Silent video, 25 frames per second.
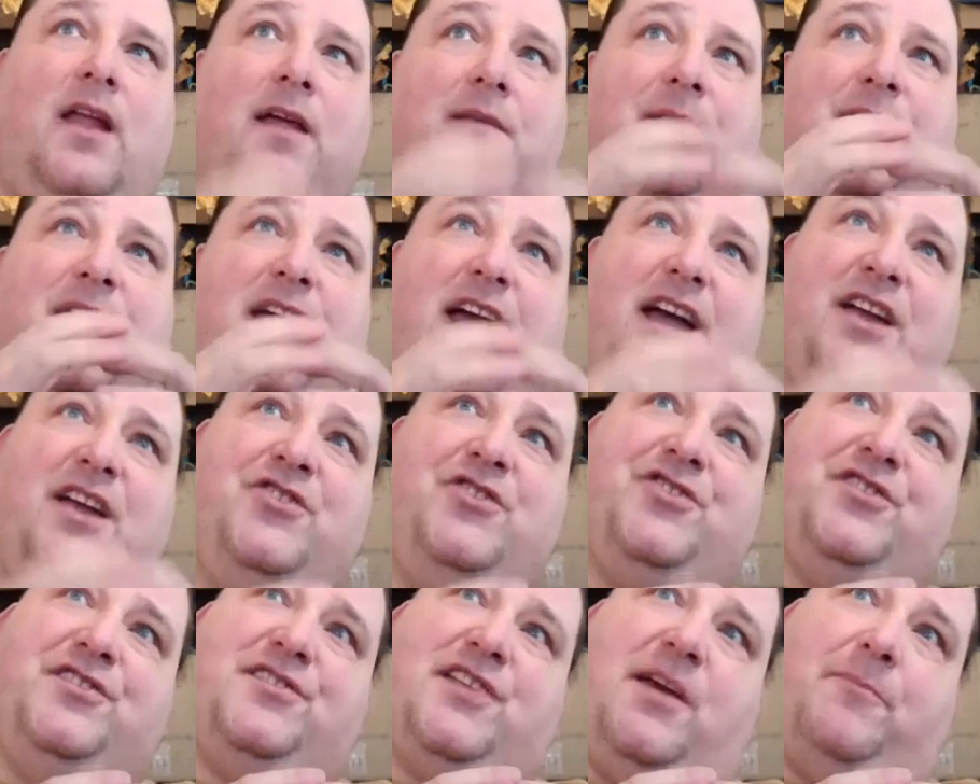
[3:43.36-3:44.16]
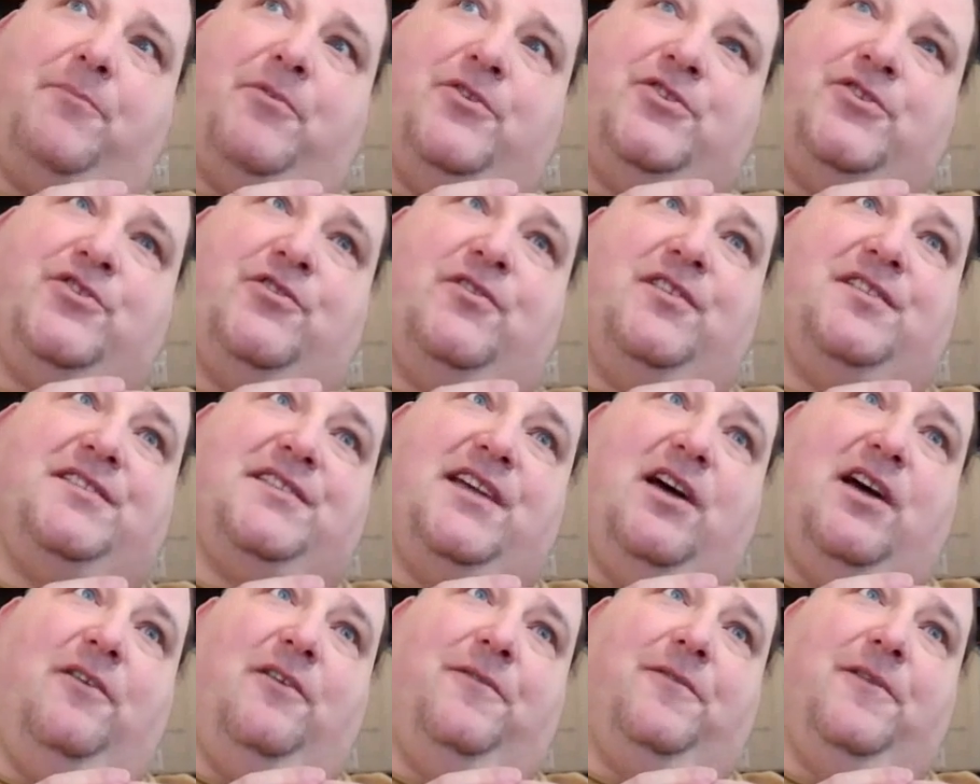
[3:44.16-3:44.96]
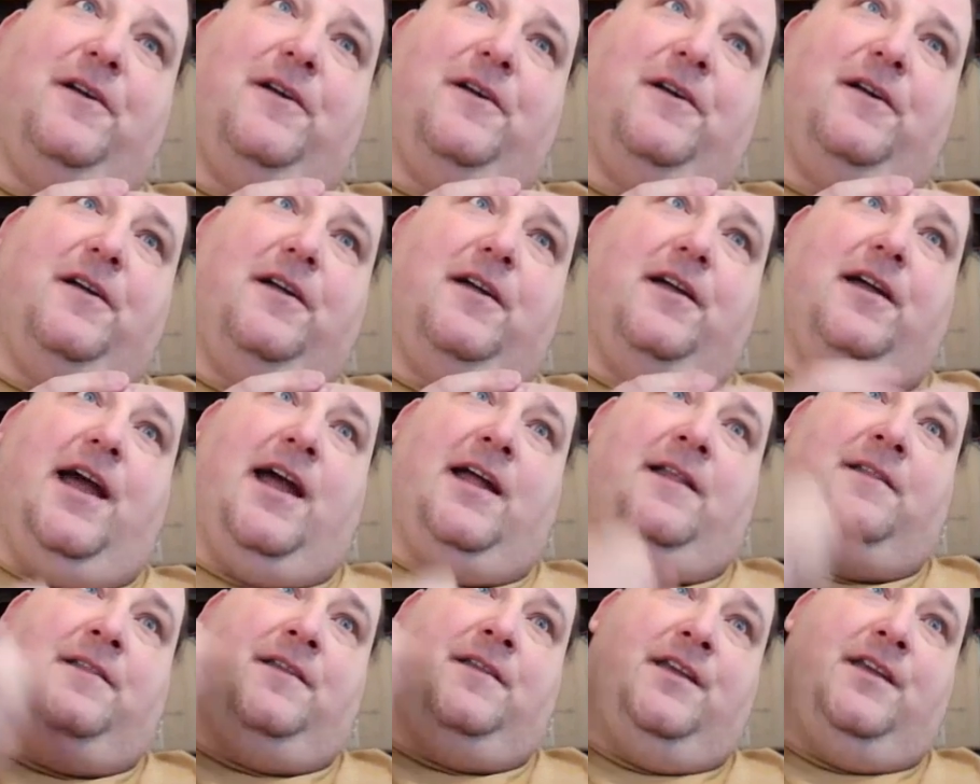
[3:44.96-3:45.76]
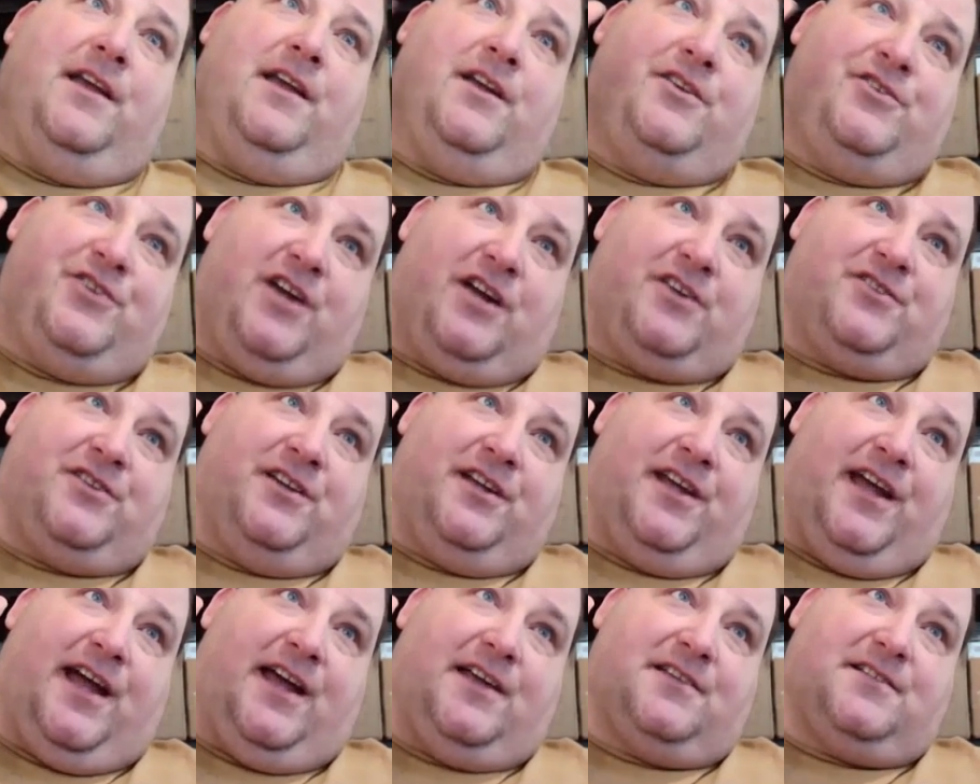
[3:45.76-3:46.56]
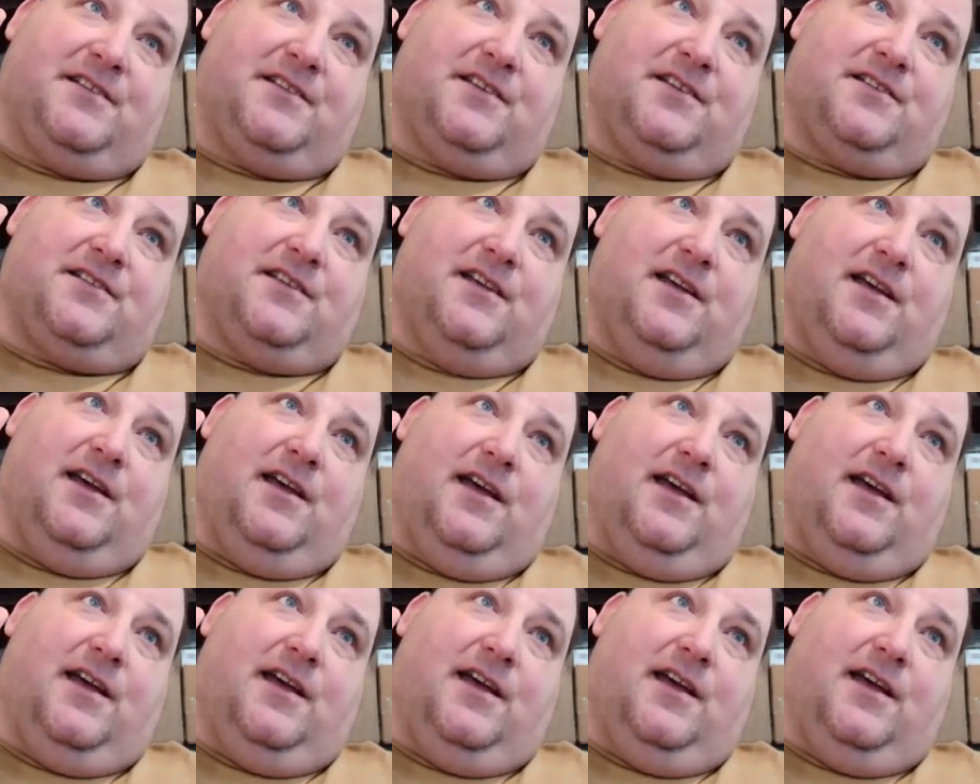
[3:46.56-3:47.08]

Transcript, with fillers: the engine temperature itself and the ejection gases.